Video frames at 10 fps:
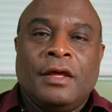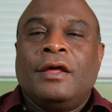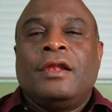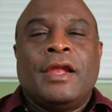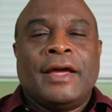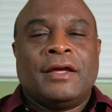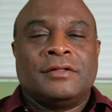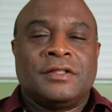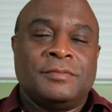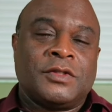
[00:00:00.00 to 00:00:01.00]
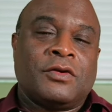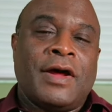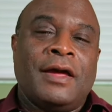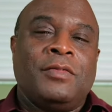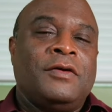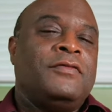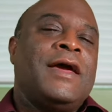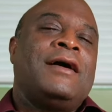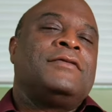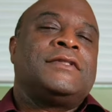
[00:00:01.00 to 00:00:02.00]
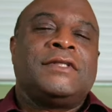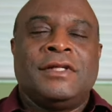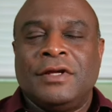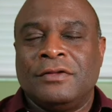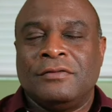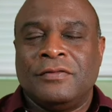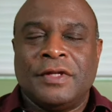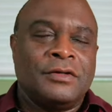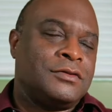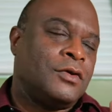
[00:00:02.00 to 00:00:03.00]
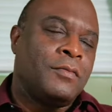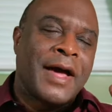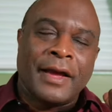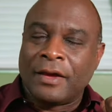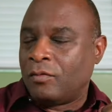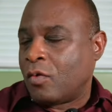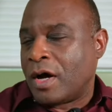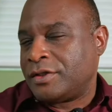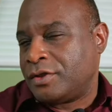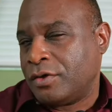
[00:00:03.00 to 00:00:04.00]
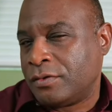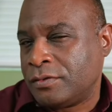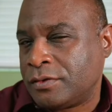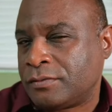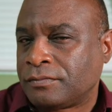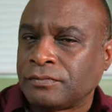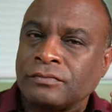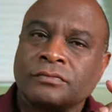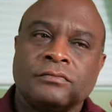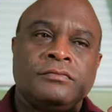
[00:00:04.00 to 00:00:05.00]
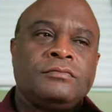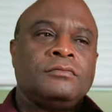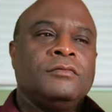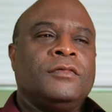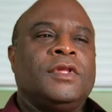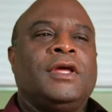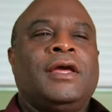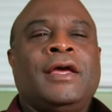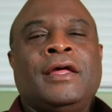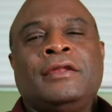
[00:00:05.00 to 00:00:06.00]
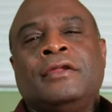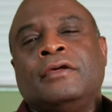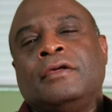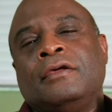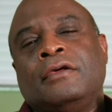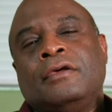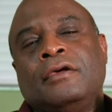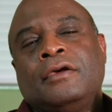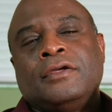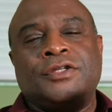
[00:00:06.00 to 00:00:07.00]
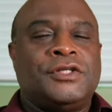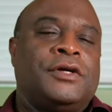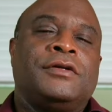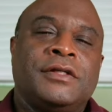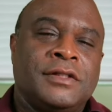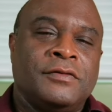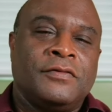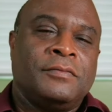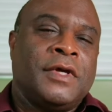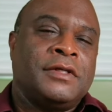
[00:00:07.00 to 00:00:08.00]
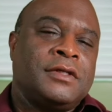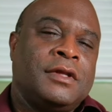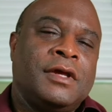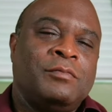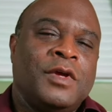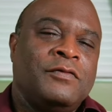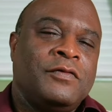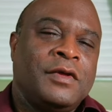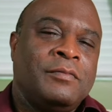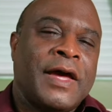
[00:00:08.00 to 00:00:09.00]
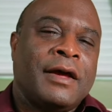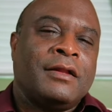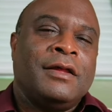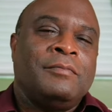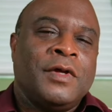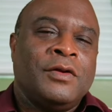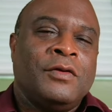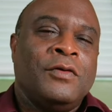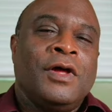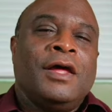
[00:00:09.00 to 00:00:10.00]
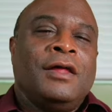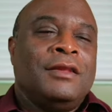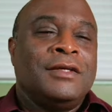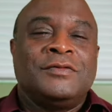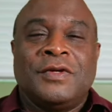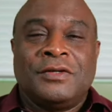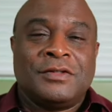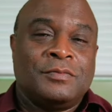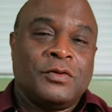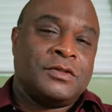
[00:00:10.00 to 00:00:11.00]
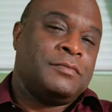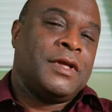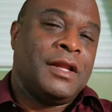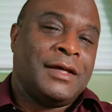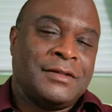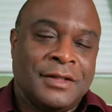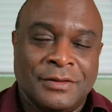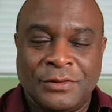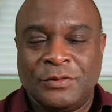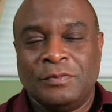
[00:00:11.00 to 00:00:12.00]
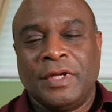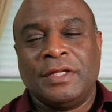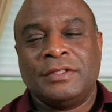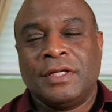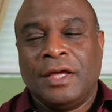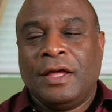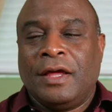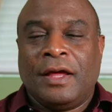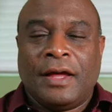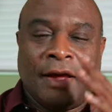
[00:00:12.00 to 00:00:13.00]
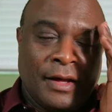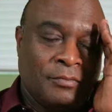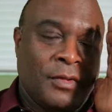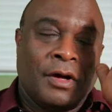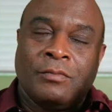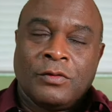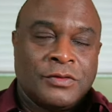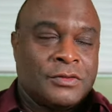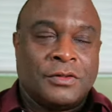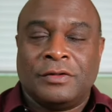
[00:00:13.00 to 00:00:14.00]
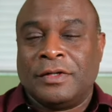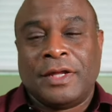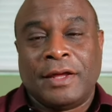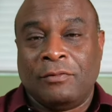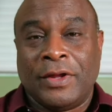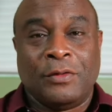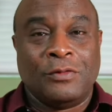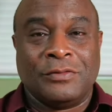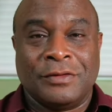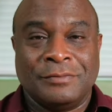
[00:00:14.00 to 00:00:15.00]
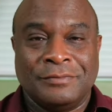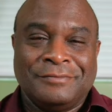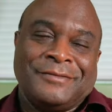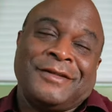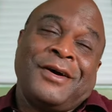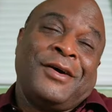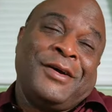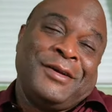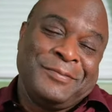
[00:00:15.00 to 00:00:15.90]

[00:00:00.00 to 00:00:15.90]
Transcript: Like and subscribe. If you haven't seen the other videos, go back and watch those. And share this information. Give me feedback. Let me know. This video is supposed to be less than two minutes. I'm almost certain that I went over. Sorry.